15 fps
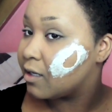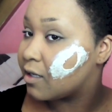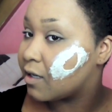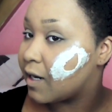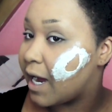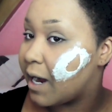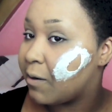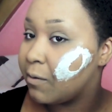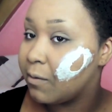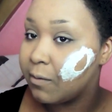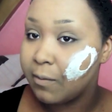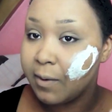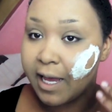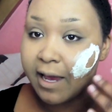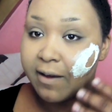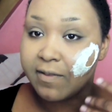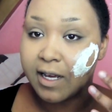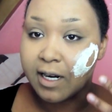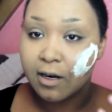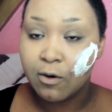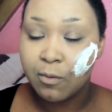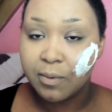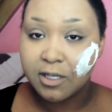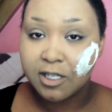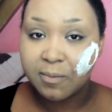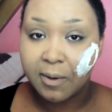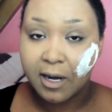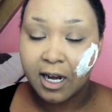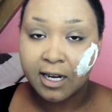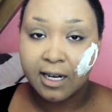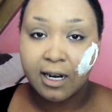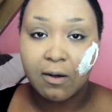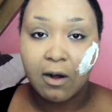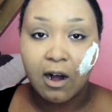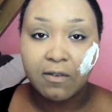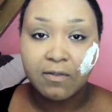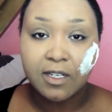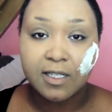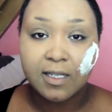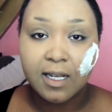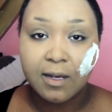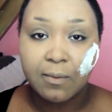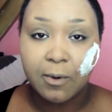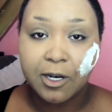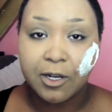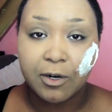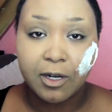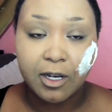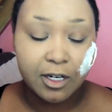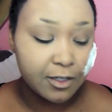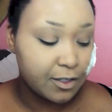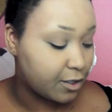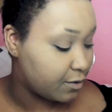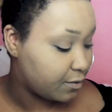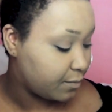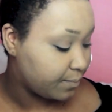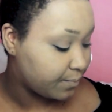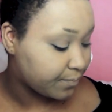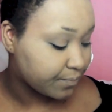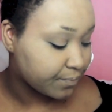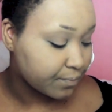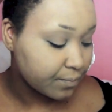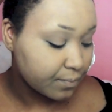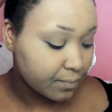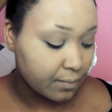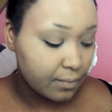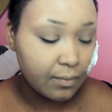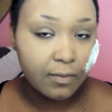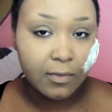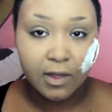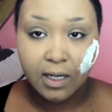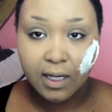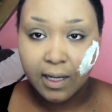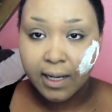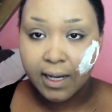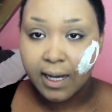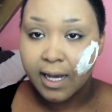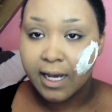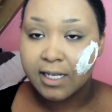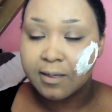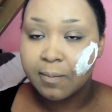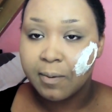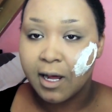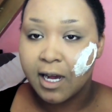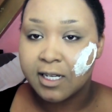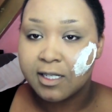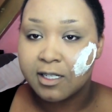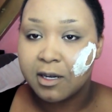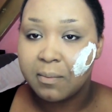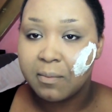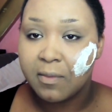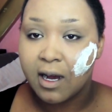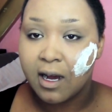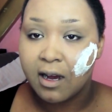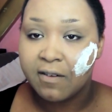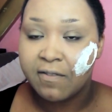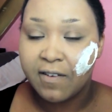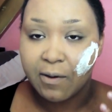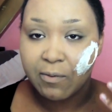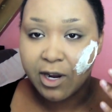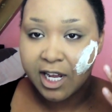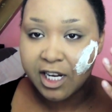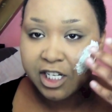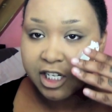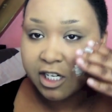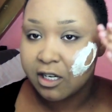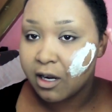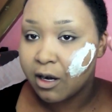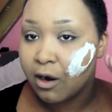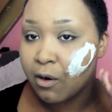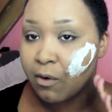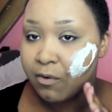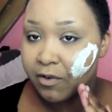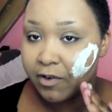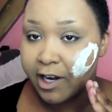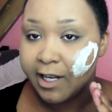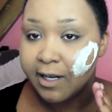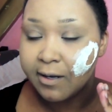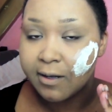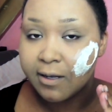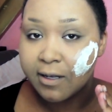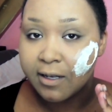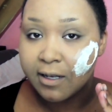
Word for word: so now we have that open spot. Now obviously what you're going to do is apply some uh, foundation over it.